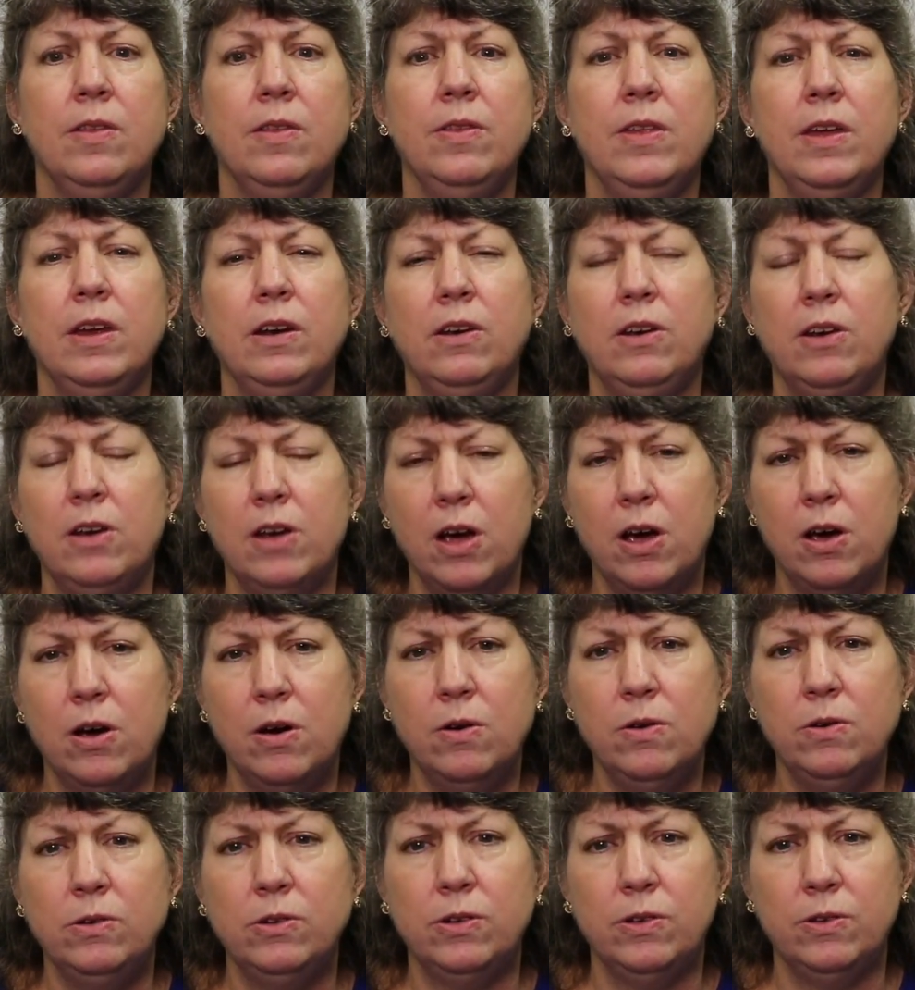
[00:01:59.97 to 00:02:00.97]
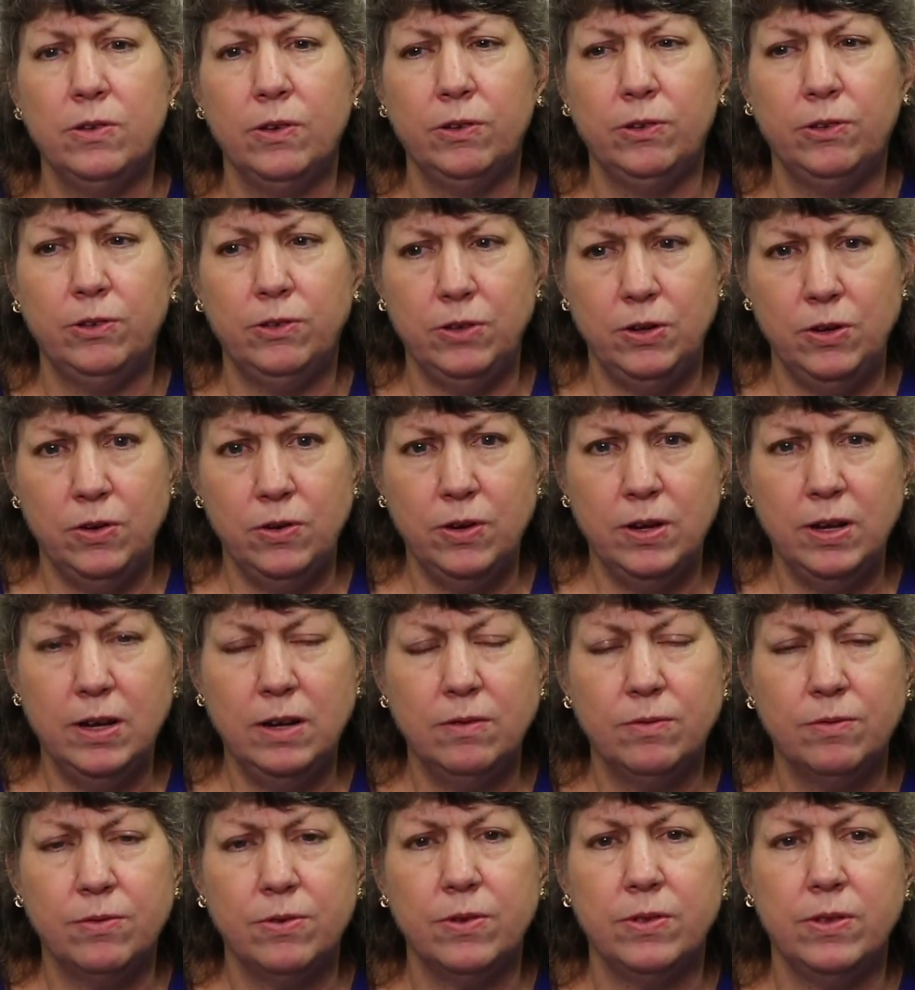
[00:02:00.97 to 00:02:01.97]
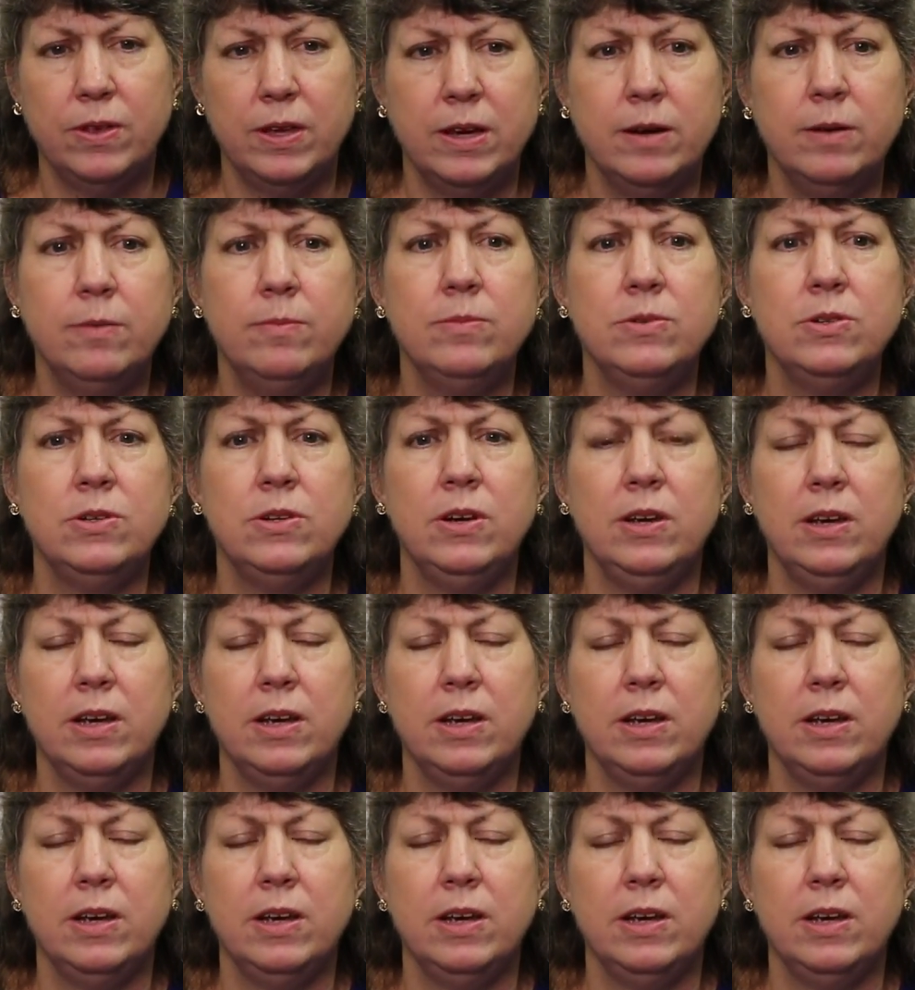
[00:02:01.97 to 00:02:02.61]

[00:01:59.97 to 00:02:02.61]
that go to the student for them to